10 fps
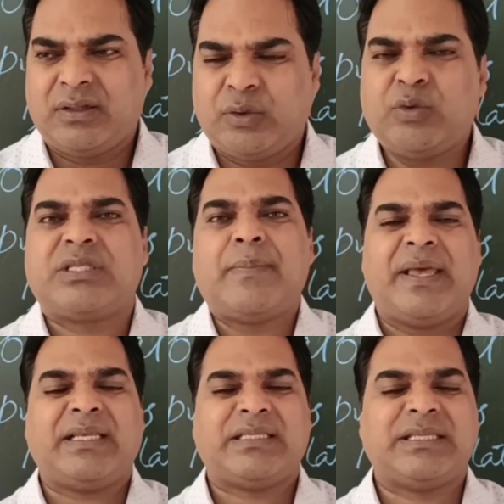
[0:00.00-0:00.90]
to some
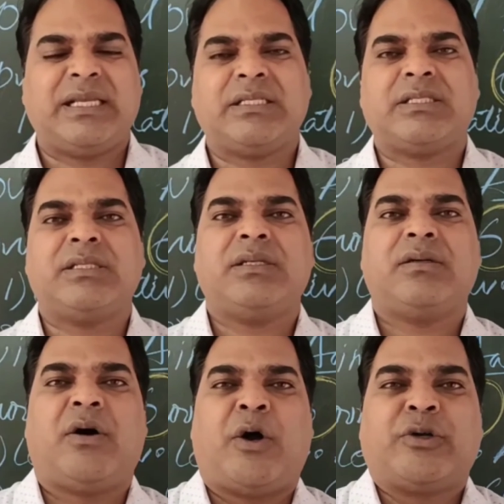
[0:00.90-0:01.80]
extent,
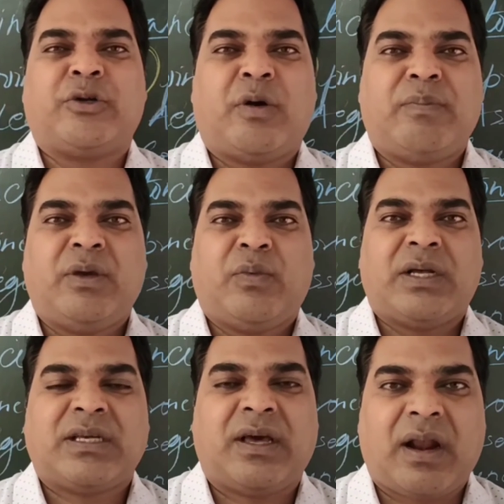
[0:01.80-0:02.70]
autonomy
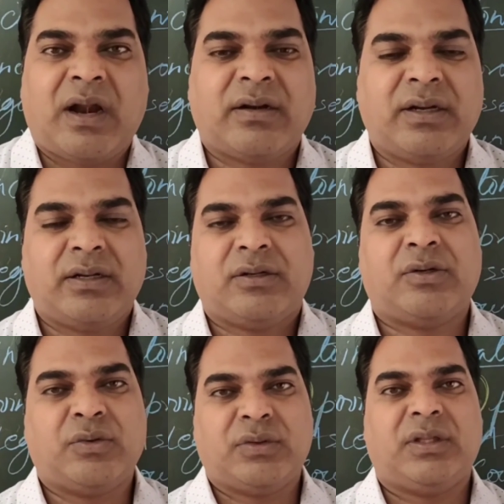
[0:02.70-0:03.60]
was granted
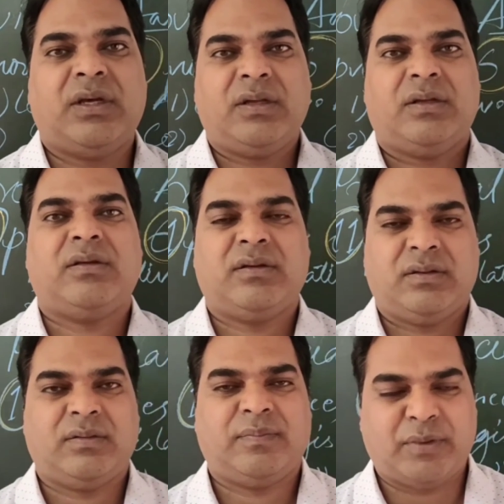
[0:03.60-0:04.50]
to the
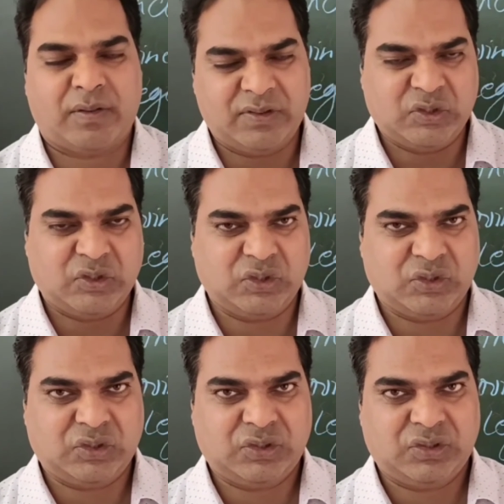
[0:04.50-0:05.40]

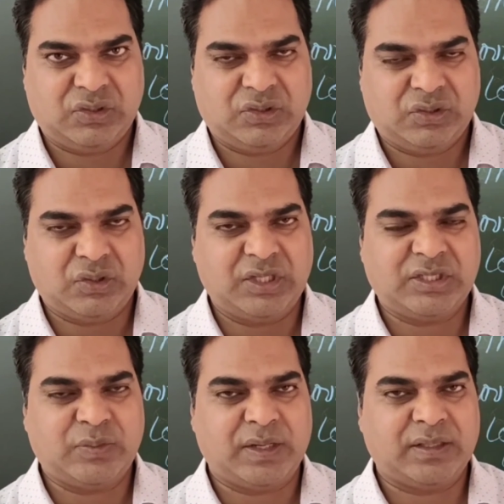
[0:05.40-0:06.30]
provinces. So
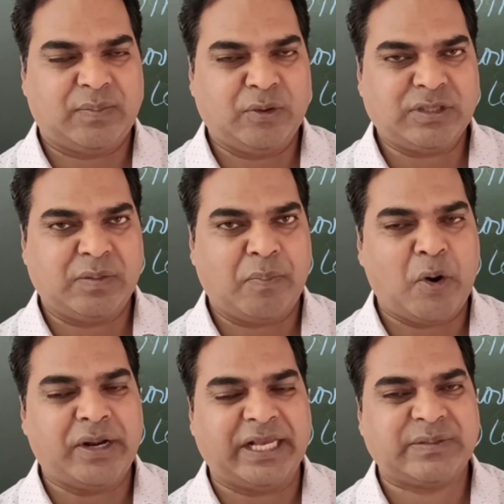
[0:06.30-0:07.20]
this is one of the most
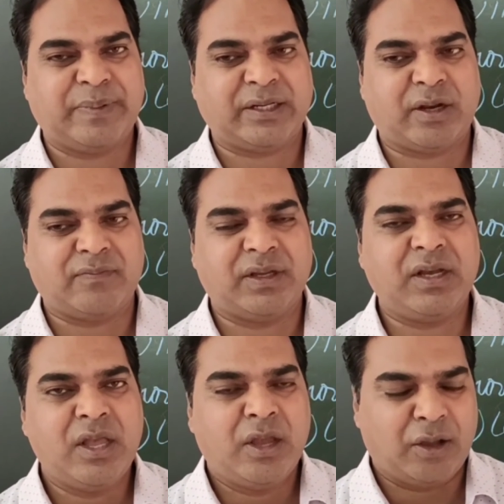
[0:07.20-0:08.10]
important aspects of
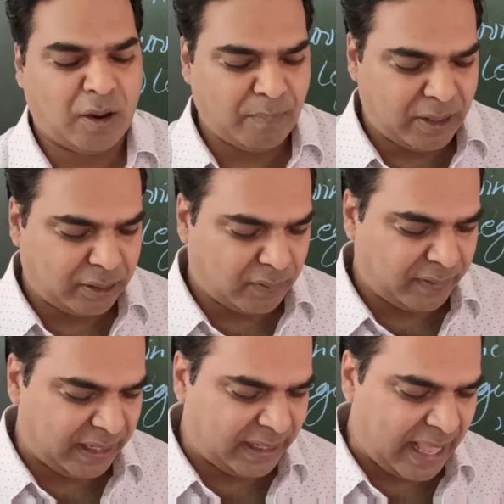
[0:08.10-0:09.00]
the Government
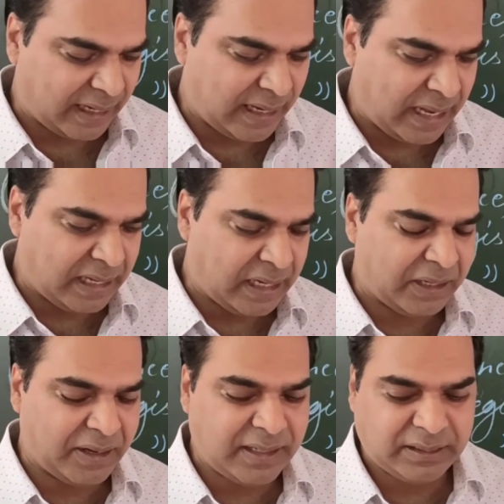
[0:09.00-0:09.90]
of India Act
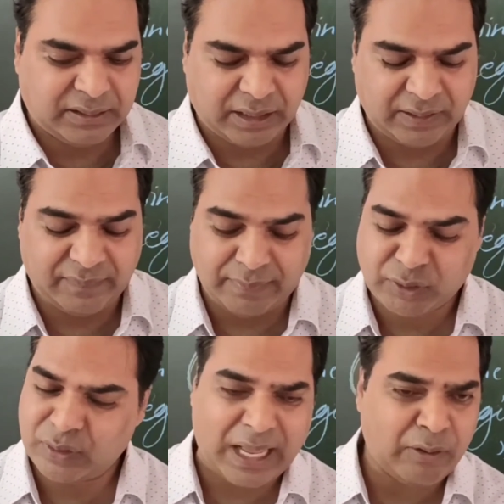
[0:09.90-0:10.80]
1935.
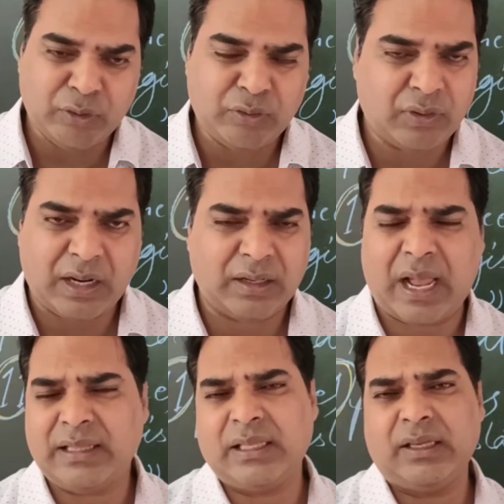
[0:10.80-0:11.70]
So now
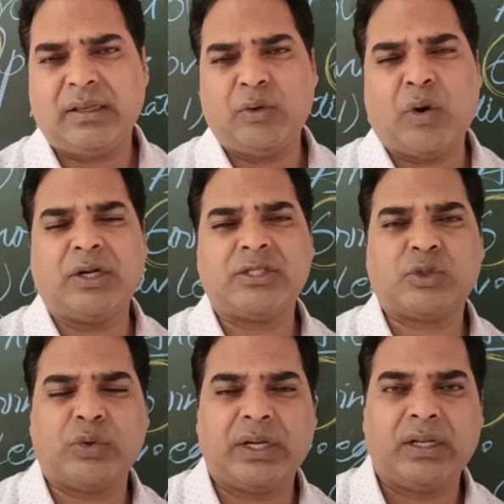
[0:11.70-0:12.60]
I think you
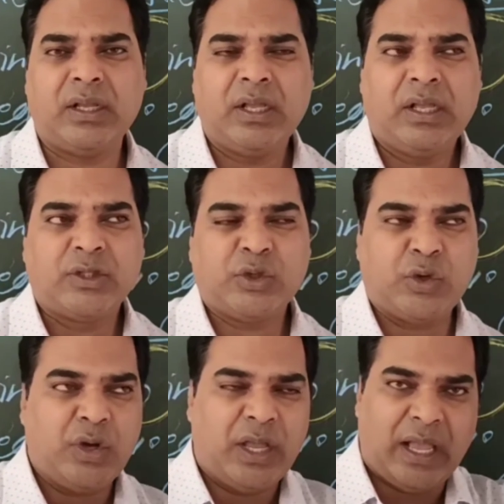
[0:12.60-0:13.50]
understood it.
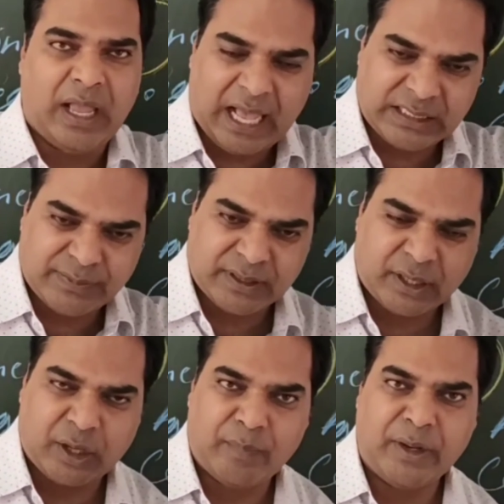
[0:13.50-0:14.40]
So as per the
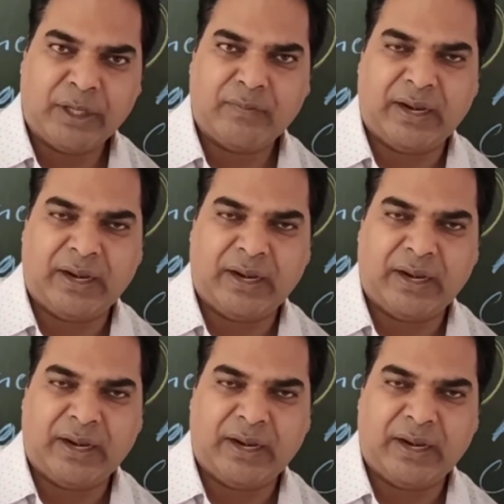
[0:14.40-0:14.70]
Government of